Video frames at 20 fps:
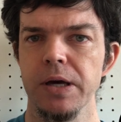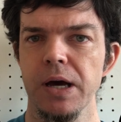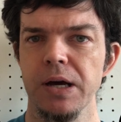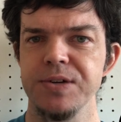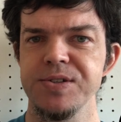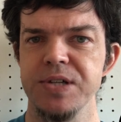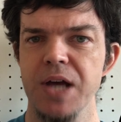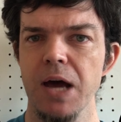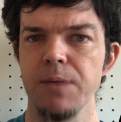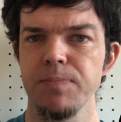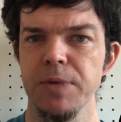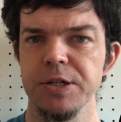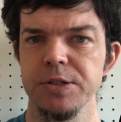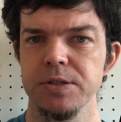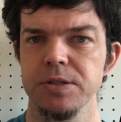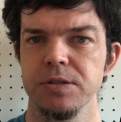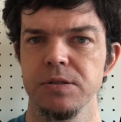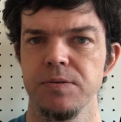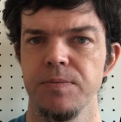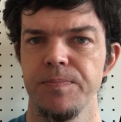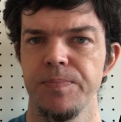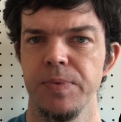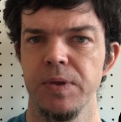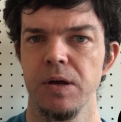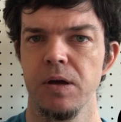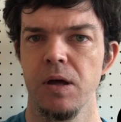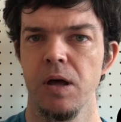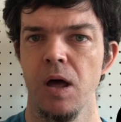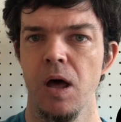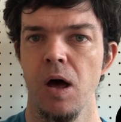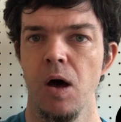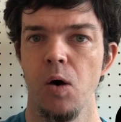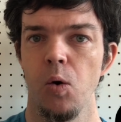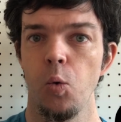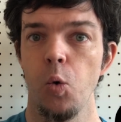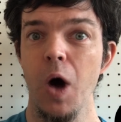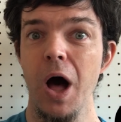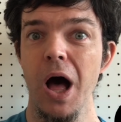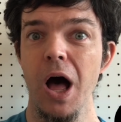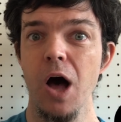excitement.
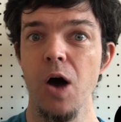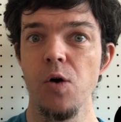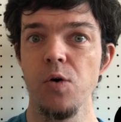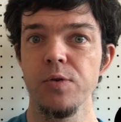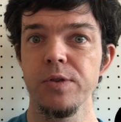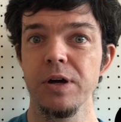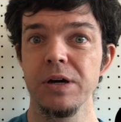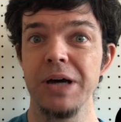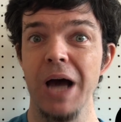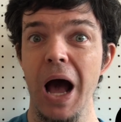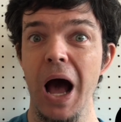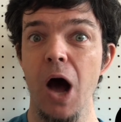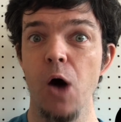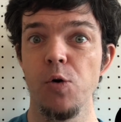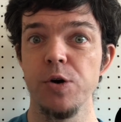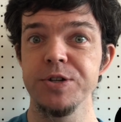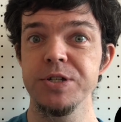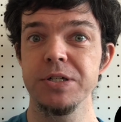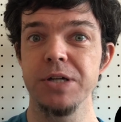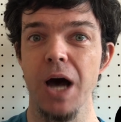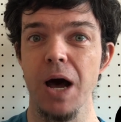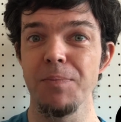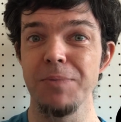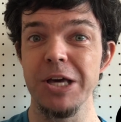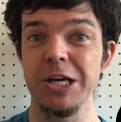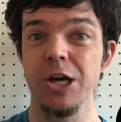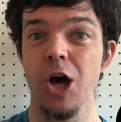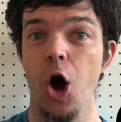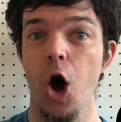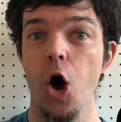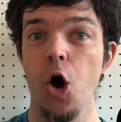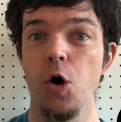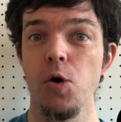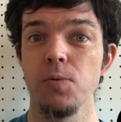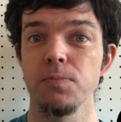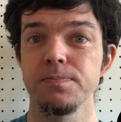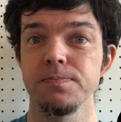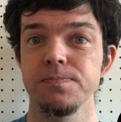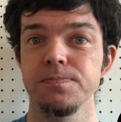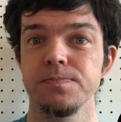Wow, the cow is coming
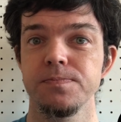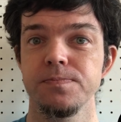home.